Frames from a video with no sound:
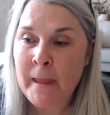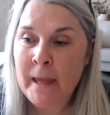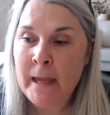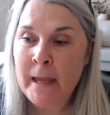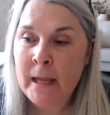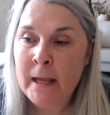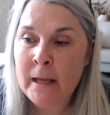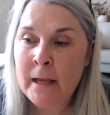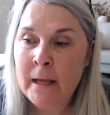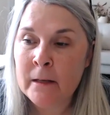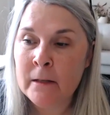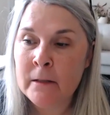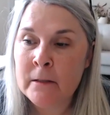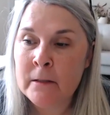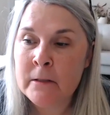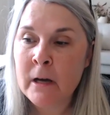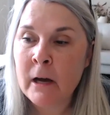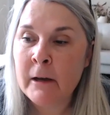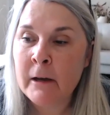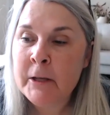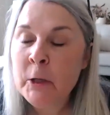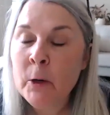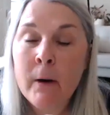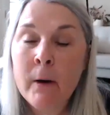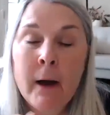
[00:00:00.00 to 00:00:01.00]
And,
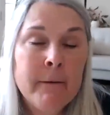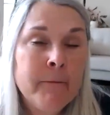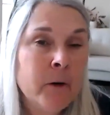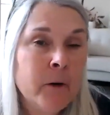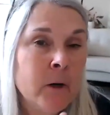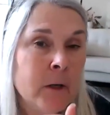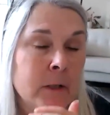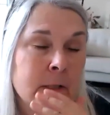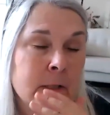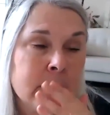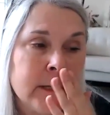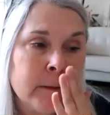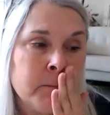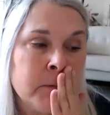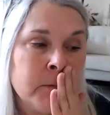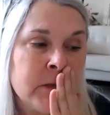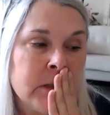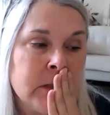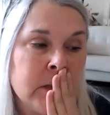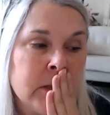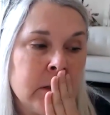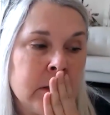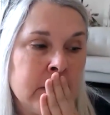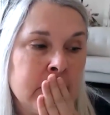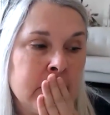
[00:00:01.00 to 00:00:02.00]
you know, I've heard some
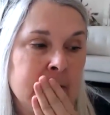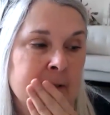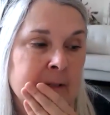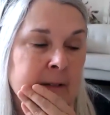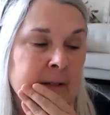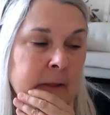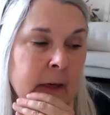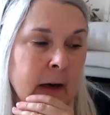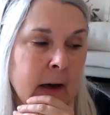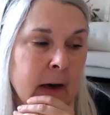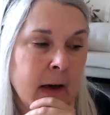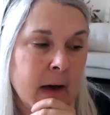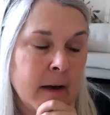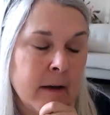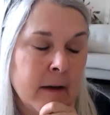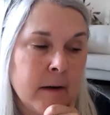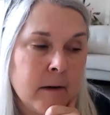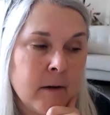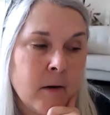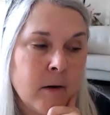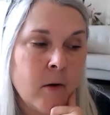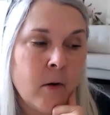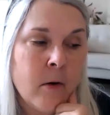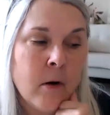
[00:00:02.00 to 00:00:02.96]
students that,